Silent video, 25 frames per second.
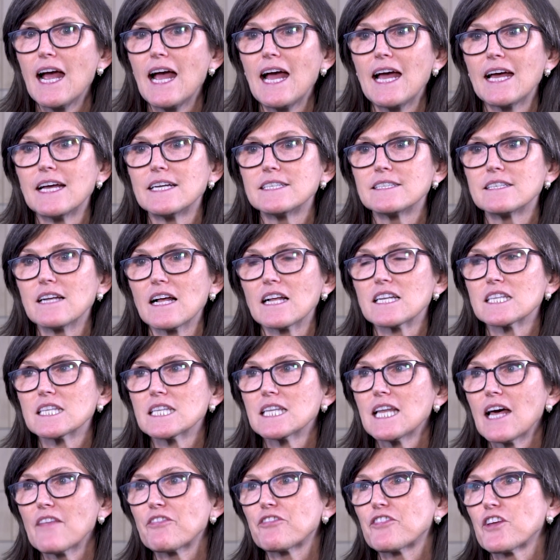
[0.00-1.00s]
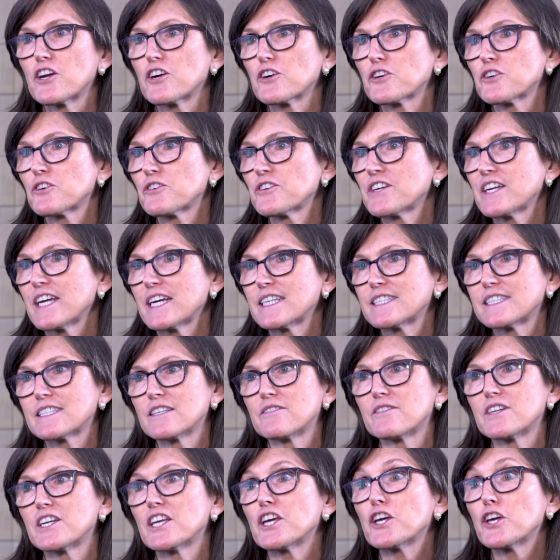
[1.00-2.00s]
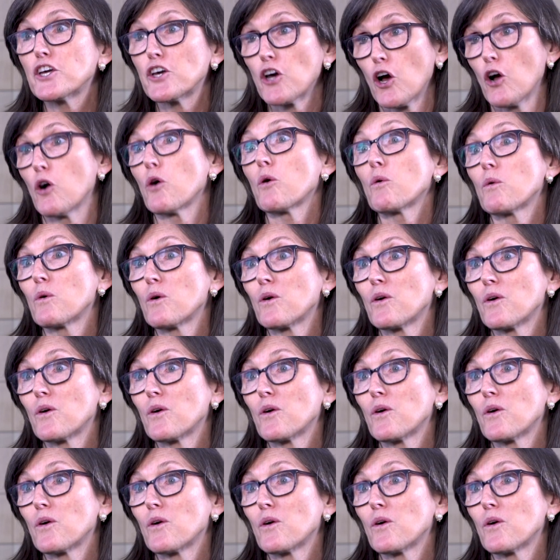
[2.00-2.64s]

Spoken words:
and let their creativity go.